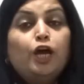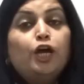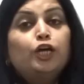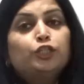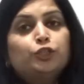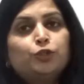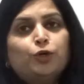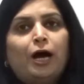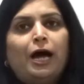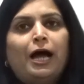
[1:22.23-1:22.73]

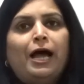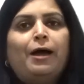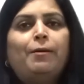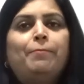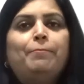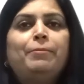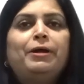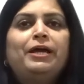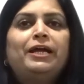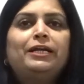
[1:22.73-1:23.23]
So I
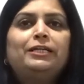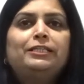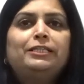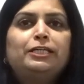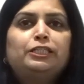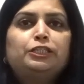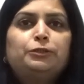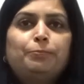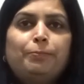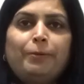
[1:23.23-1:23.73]
have made
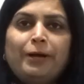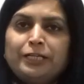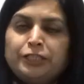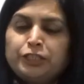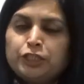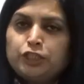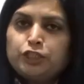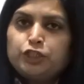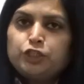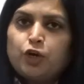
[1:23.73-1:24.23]
this
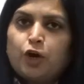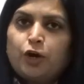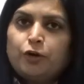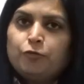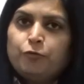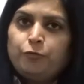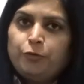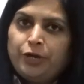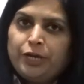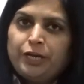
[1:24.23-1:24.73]
special
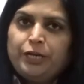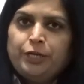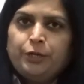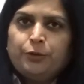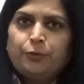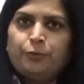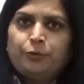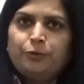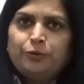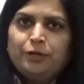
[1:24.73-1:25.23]
short
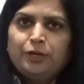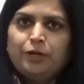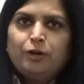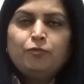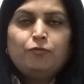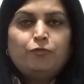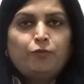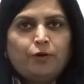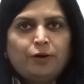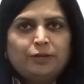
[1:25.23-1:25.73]
video
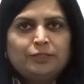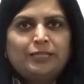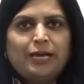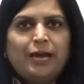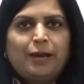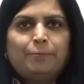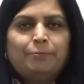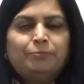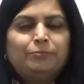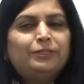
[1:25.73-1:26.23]
for
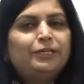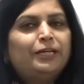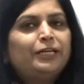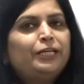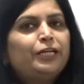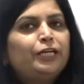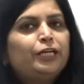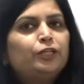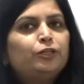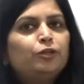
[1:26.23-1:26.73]
them. They
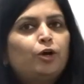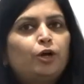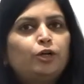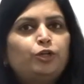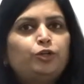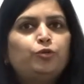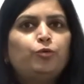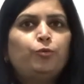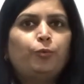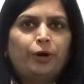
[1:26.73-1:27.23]
need not
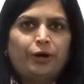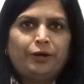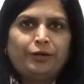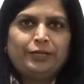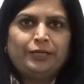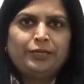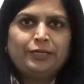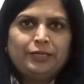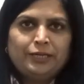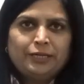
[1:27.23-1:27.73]
to
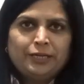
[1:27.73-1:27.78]
worry.